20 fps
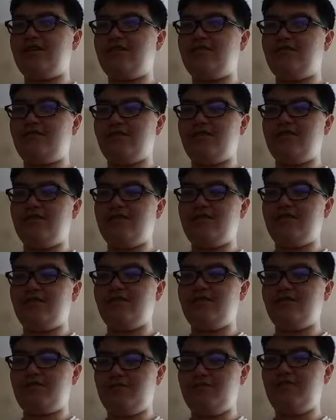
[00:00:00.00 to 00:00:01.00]
or,
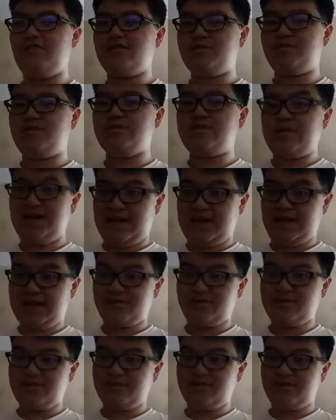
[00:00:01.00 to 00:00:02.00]
multiple
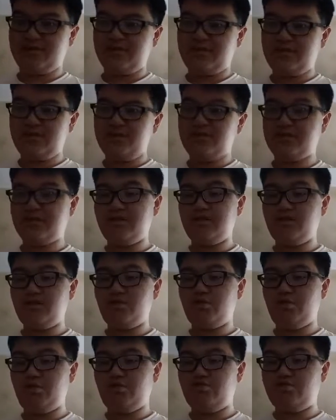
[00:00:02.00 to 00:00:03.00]
times.
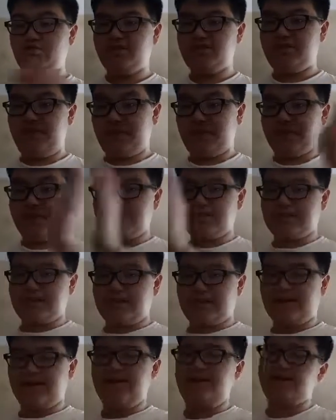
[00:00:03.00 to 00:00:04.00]
So that
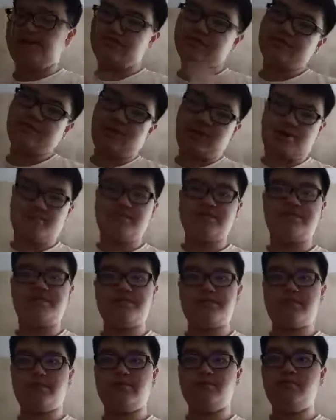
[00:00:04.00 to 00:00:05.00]
aside, let's talk about
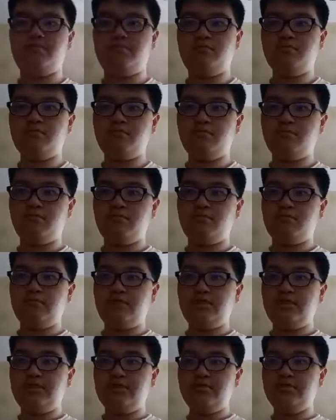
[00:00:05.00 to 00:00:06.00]
something.
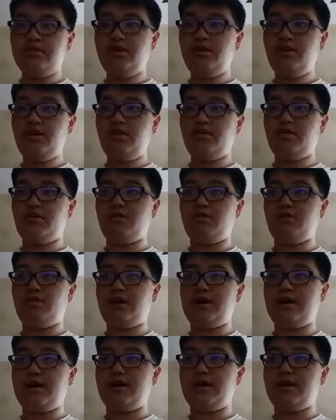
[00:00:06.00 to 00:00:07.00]

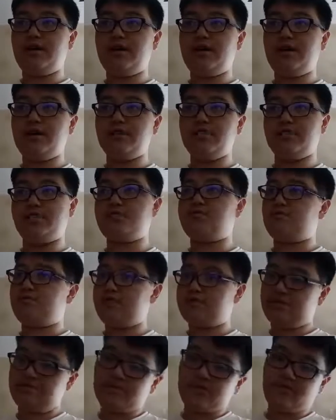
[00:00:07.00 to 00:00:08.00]
So, I just
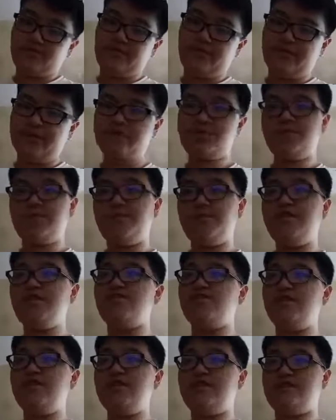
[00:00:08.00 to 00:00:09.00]
recently finished up
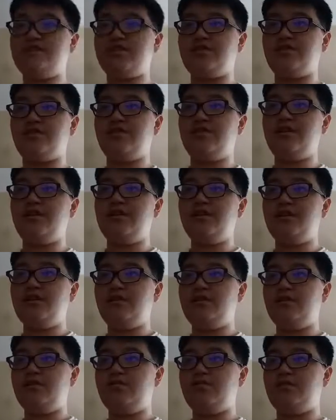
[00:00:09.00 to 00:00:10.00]
E3 this year.
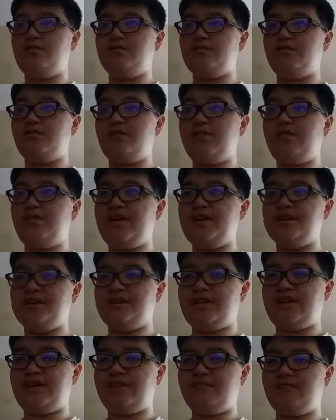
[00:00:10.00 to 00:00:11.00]
Finished with
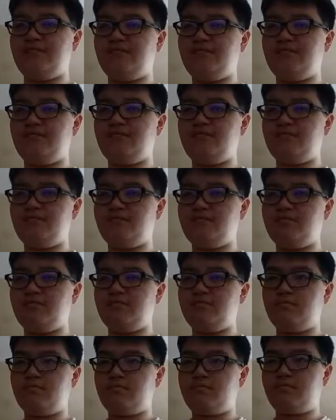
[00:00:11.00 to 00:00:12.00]
Bethesda.
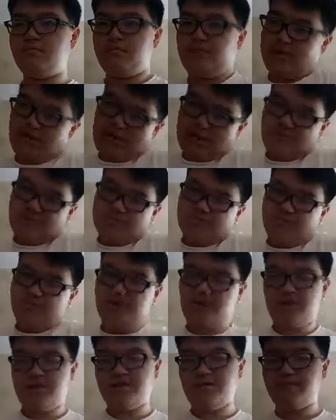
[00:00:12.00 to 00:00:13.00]
It was
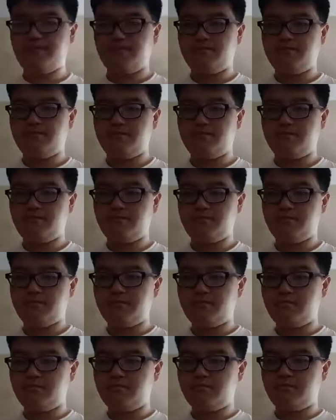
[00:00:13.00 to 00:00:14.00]
pretty good.
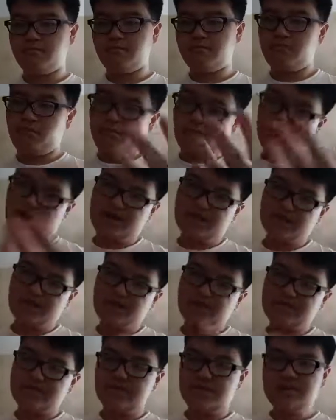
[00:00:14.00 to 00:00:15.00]
Why to be
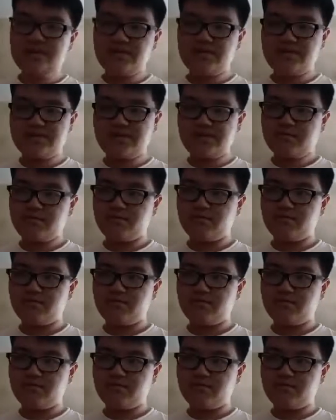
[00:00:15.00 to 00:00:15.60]
precise?